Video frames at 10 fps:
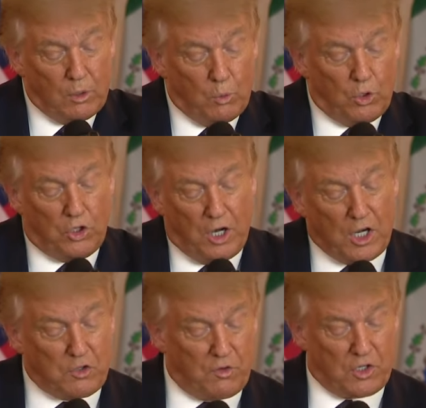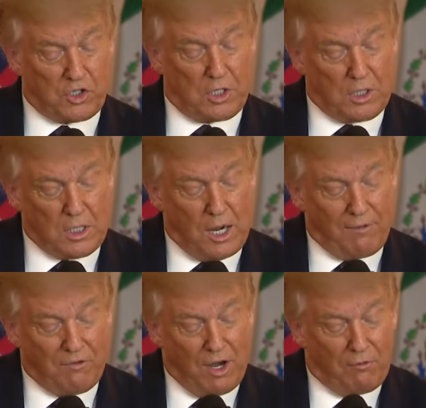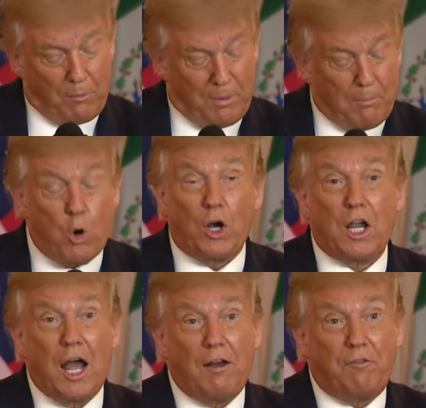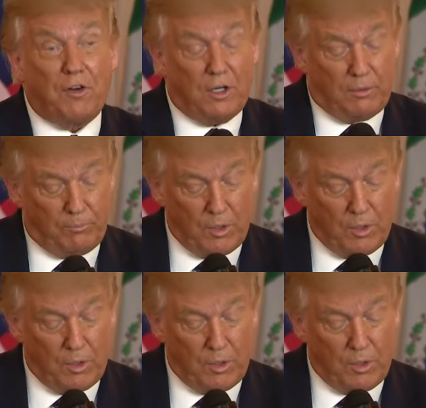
With today's visit, I've never been more confident